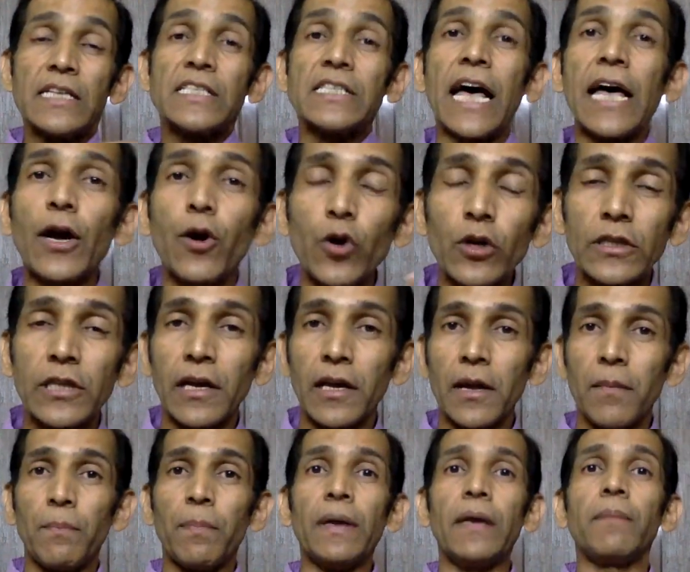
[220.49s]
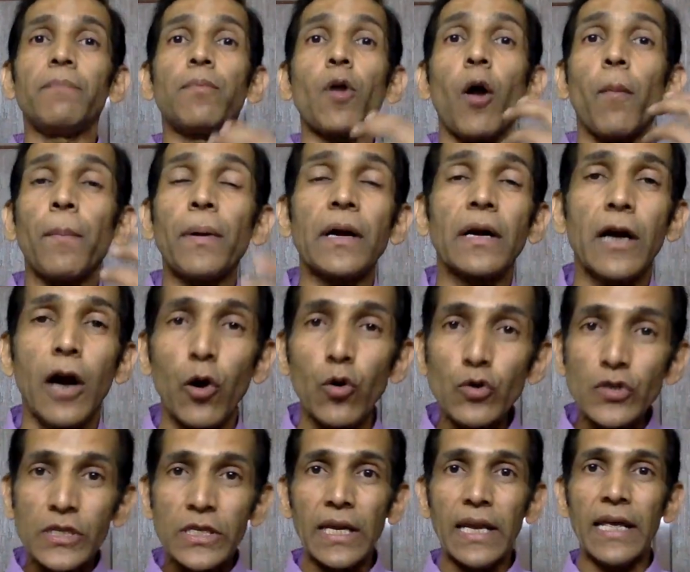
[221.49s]
psychotherapy, proper
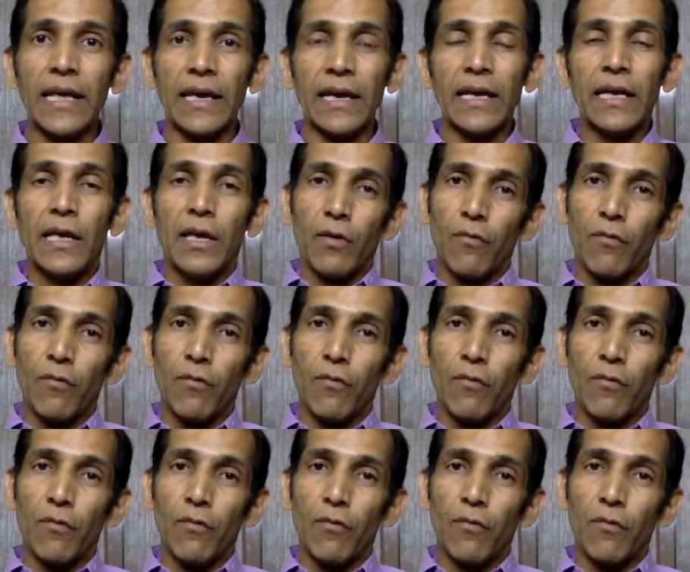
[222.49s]
counseling,